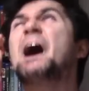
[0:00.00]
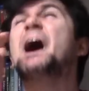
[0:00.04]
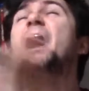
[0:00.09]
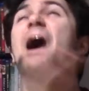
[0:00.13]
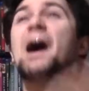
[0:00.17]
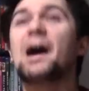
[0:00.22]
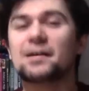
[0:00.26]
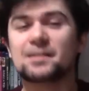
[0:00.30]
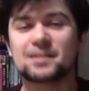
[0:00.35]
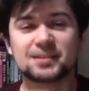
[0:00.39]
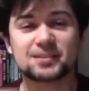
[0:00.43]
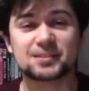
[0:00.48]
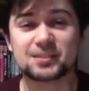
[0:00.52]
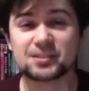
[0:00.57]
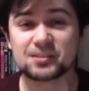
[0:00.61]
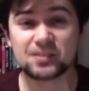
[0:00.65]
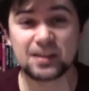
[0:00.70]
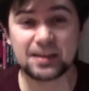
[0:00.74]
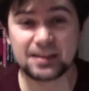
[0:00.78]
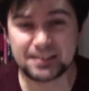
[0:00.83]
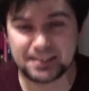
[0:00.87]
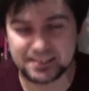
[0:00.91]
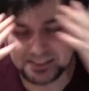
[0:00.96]

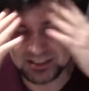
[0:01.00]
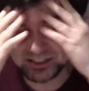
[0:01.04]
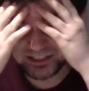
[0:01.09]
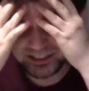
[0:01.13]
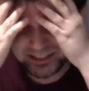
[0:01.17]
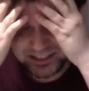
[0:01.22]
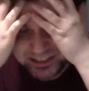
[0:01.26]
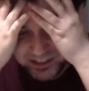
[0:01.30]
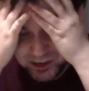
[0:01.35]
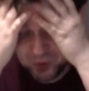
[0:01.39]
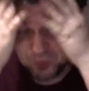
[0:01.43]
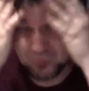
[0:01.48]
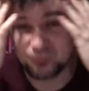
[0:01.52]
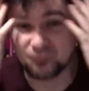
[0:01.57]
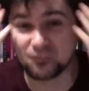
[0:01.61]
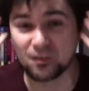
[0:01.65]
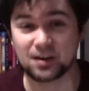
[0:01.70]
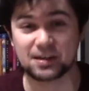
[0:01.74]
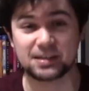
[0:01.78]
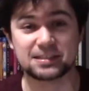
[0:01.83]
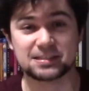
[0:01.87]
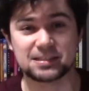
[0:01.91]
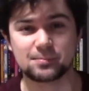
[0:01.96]
it's just so
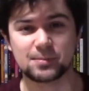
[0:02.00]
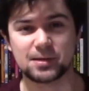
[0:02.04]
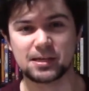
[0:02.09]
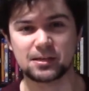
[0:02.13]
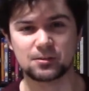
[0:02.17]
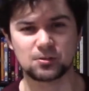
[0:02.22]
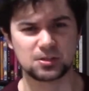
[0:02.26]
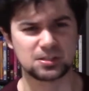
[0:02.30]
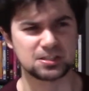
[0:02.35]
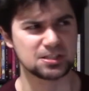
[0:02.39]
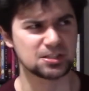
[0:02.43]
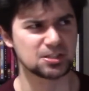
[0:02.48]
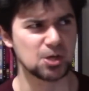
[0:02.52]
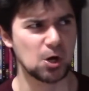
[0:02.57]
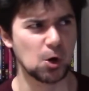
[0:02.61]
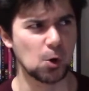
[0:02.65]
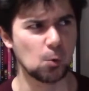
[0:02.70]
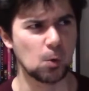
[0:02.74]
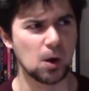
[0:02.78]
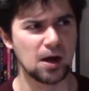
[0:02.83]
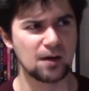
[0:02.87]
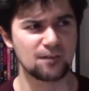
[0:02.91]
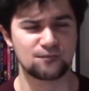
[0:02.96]
funny to me. It looks so
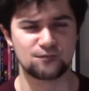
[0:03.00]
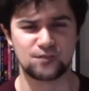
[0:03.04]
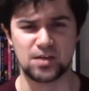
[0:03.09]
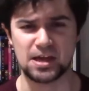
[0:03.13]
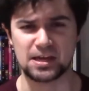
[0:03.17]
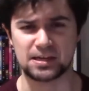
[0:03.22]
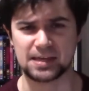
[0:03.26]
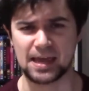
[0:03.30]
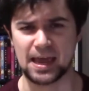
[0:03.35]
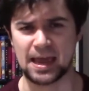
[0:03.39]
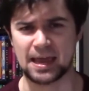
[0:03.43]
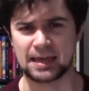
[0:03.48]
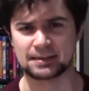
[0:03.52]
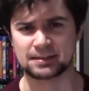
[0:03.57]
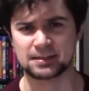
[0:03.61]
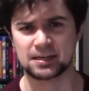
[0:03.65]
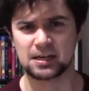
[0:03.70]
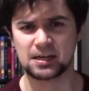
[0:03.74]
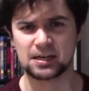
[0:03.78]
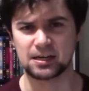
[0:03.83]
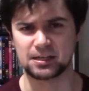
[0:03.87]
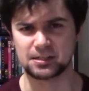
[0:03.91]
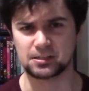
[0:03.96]
fake and
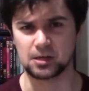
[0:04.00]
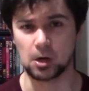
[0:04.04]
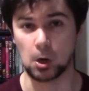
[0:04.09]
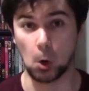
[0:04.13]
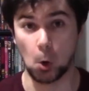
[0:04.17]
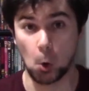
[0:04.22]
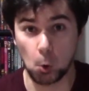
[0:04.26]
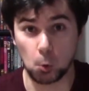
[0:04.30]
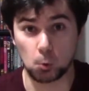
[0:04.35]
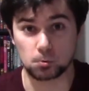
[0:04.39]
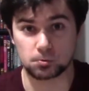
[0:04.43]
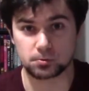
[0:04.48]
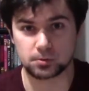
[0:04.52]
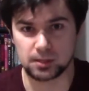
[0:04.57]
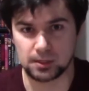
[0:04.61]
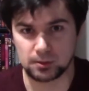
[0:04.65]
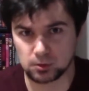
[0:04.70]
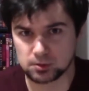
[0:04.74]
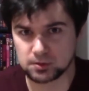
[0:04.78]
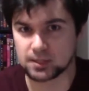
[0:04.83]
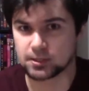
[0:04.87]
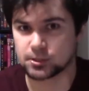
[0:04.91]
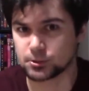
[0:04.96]
old. It
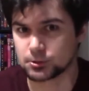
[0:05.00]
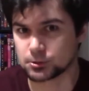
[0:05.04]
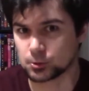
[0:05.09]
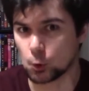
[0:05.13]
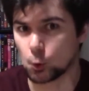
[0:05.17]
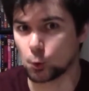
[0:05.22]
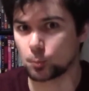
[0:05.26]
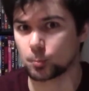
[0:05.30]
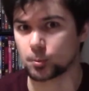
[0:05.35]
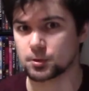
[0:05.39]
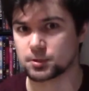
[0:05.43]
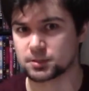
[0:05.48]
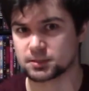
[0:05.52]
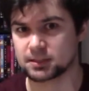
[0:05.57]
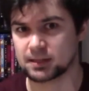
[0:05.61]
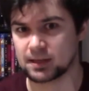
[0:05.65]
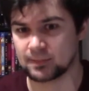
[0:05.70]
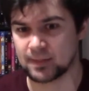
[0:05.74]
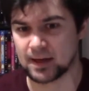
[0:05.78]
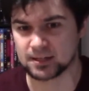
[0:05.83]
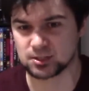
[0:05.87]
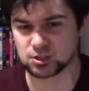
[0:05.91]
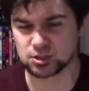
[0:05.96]
looked like you're an old person, and
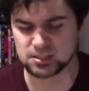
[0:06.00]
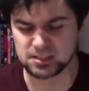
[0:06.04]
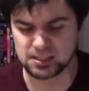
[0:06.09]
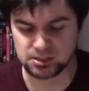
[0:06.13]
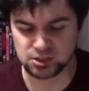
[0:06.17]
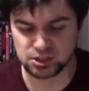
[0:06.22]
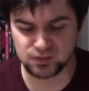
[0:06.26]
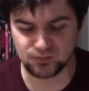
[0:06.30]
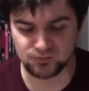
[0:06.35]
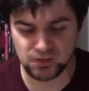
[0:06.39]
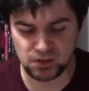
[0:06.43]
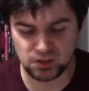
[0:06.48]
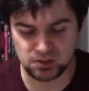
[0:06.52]
it just feels